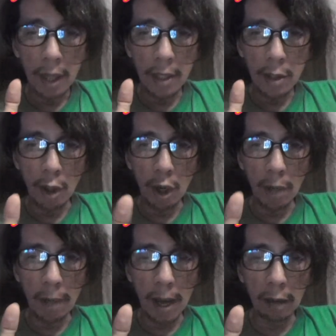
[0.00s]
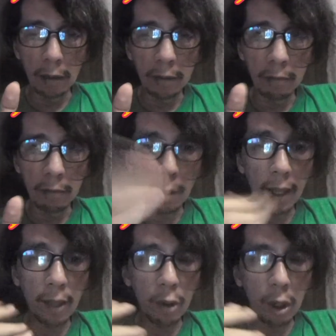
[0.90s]
It's all about
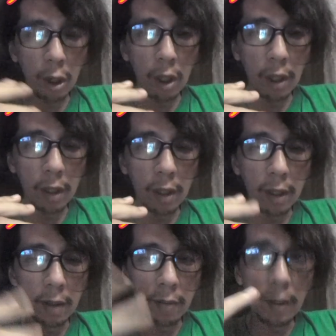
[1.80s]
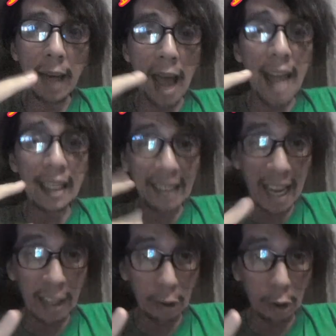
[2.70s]
what I call, what I
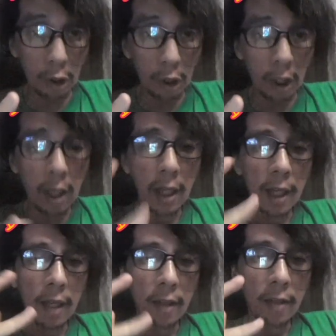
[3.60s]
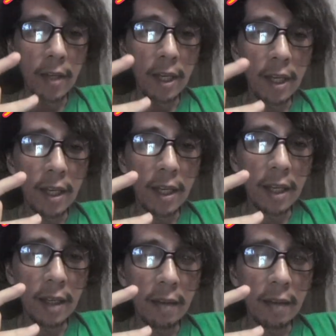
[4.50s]
can call the